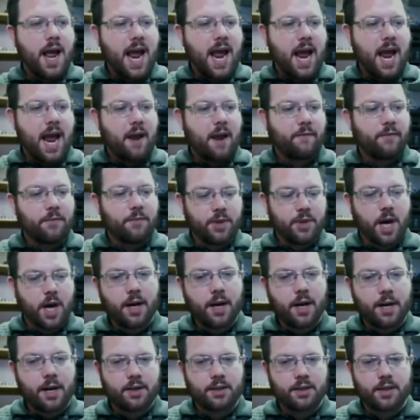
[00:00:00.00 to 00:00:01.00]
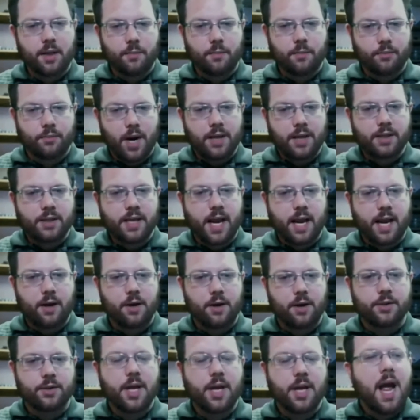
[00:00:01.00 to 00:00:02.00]
And from talking to some press
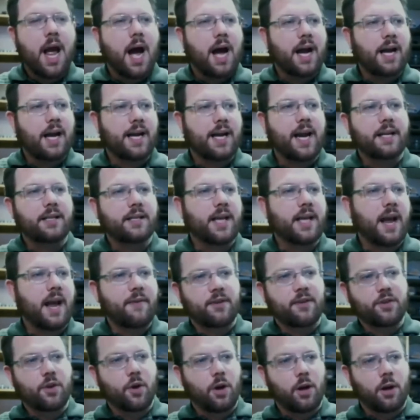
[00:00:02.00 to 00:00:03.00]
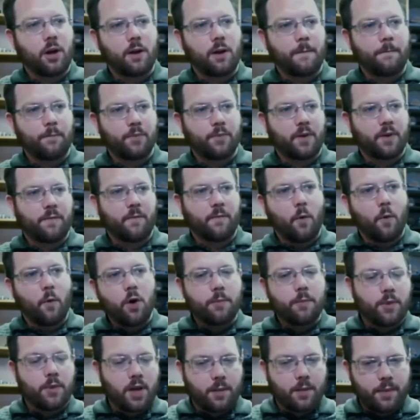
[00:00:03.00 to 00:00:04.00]
gangers, I guess they had this whole
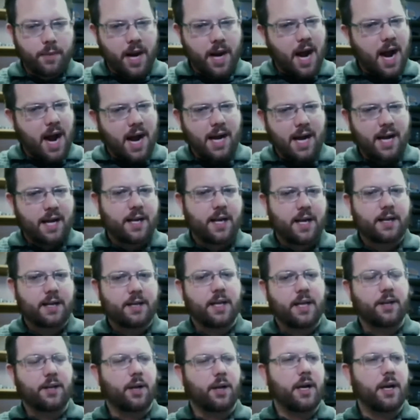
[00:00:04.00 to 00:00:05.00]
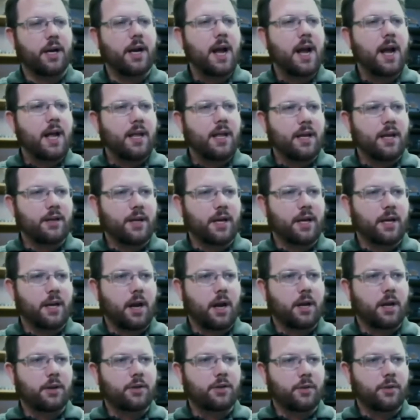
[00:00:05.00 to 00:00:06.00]
formula behind it, and it
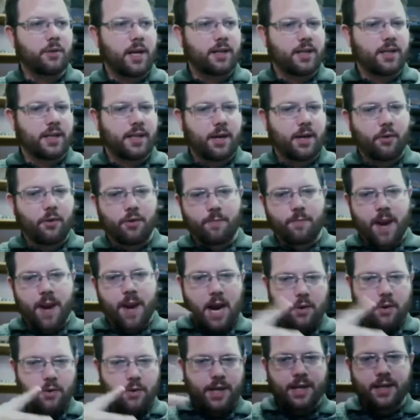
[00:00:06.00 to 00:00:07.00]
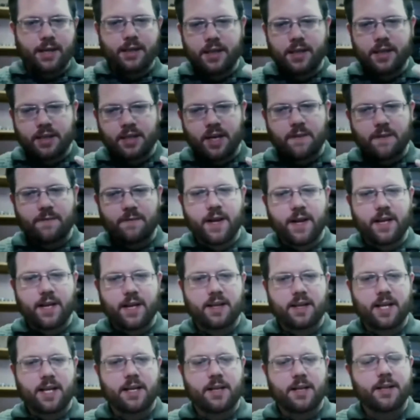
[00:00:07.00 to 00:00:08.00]
also has to deal with pairings and stuff
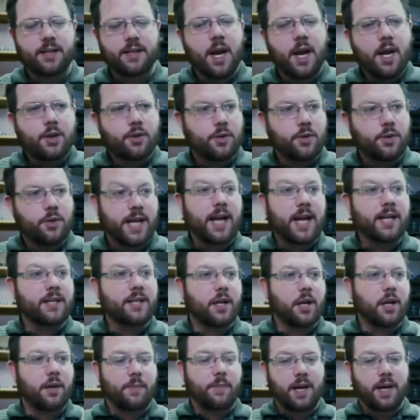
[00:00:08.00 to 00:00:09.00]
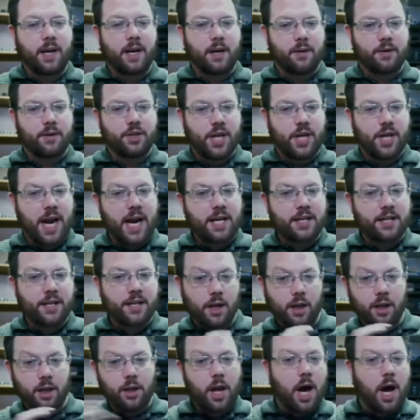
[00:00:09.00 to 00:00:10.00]
like this. So it's actually going to be
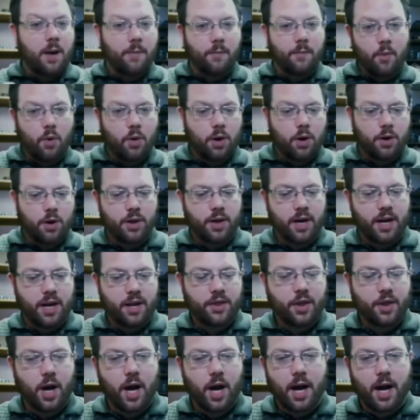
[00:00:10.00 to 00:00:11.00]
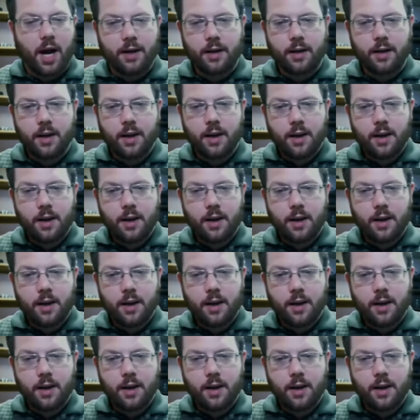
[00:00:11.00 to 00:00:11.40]
changing a lot more than I thought.